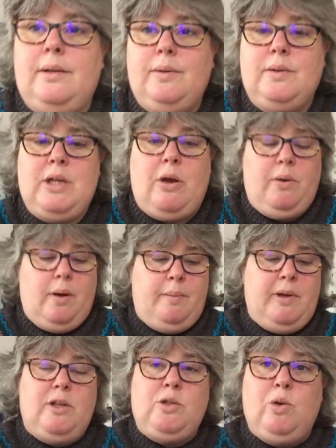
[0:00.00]
So I'm
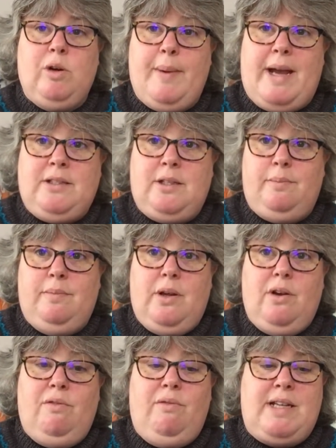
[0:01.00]
going to talk about some
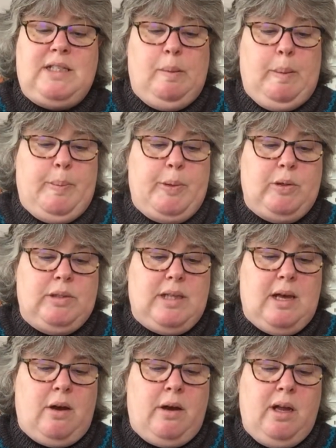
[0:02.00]
recipes books
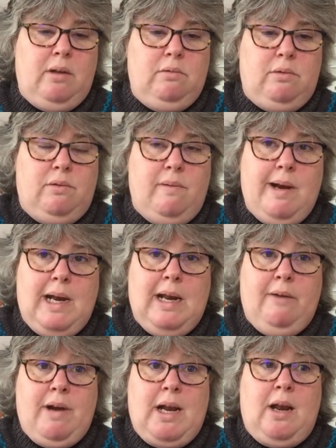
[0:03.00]
that I
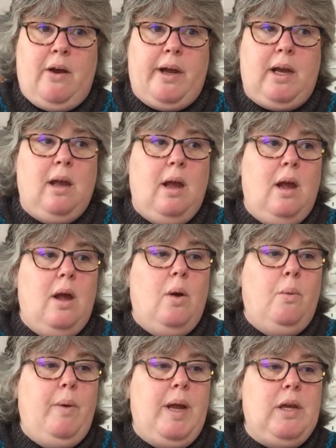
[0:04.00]
really, really like.
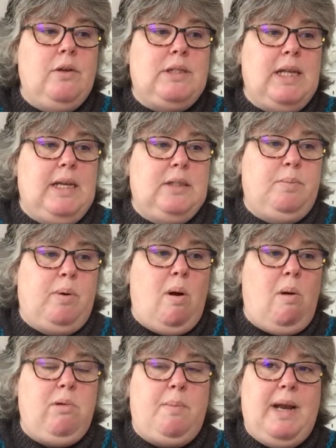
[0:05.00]
We use these
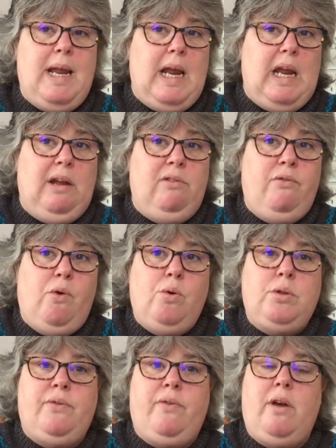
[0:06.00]
probably
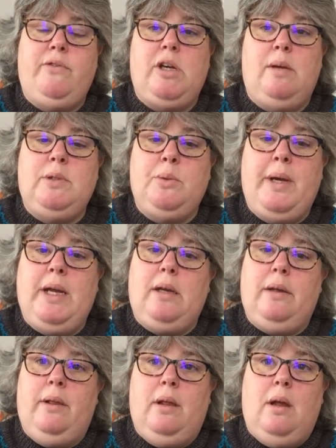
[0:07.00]
4 to 5 times a week
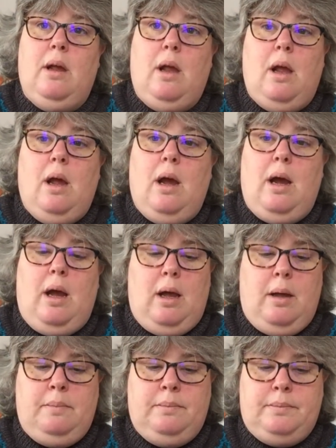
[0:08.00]

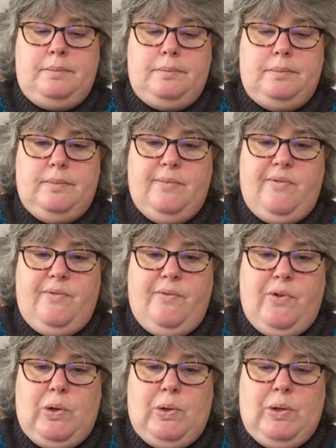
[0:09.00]

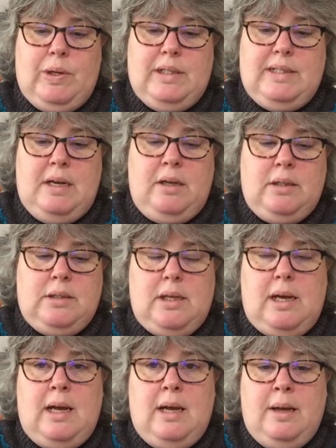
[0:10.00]
for dinners,
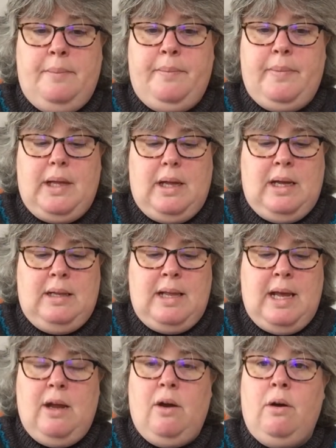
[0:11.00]
and
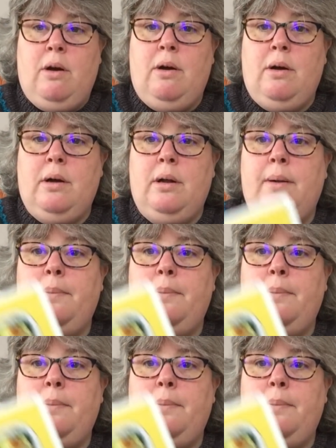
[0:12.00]
they are,